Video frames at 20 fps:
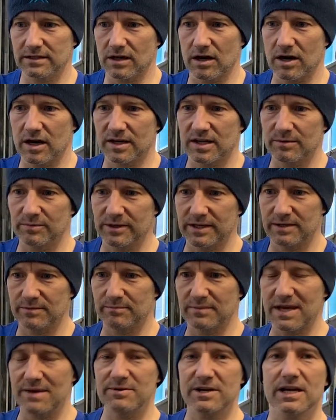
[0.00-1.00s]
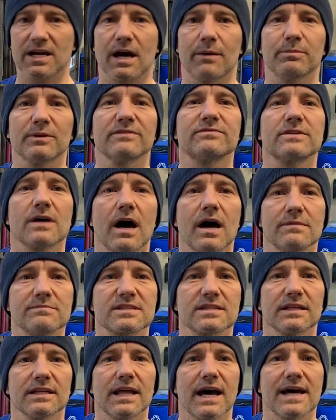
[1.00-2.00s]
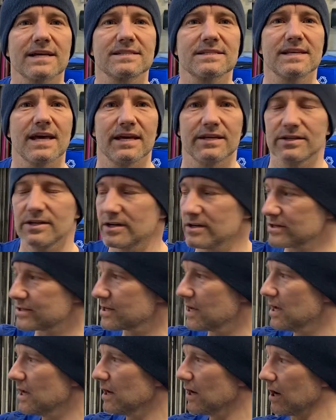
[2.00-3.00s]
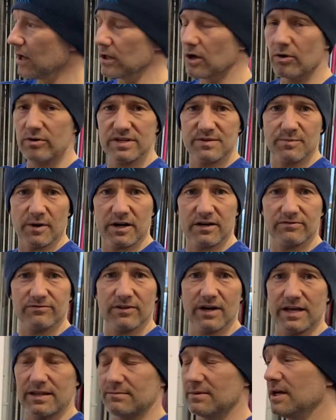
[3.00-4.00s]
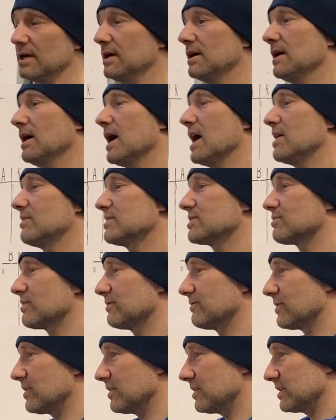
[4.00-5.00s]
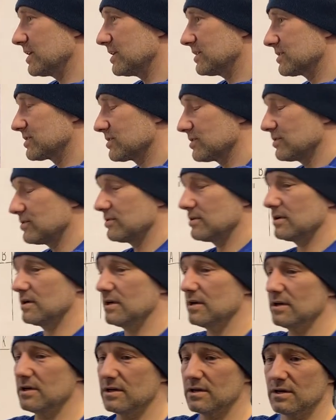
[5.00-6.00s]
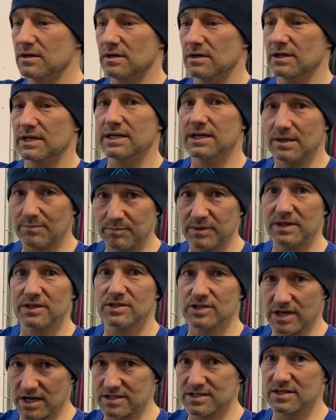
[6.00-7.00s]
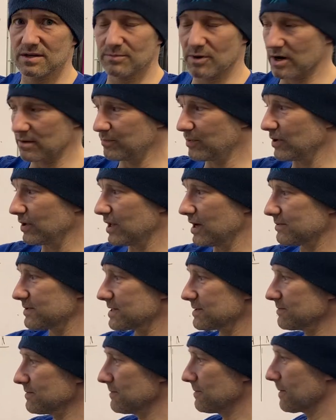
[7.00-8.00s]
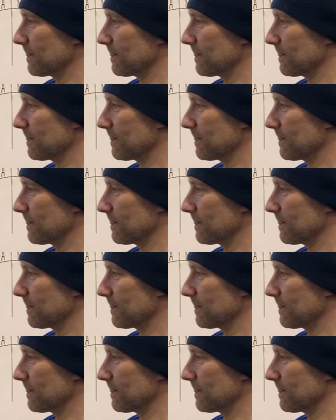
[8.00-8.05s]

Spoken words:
arguably maybe a couple of times in the last 10 years. I'll always butterfly them. I was reverting to kipping chest to bar pull-ups.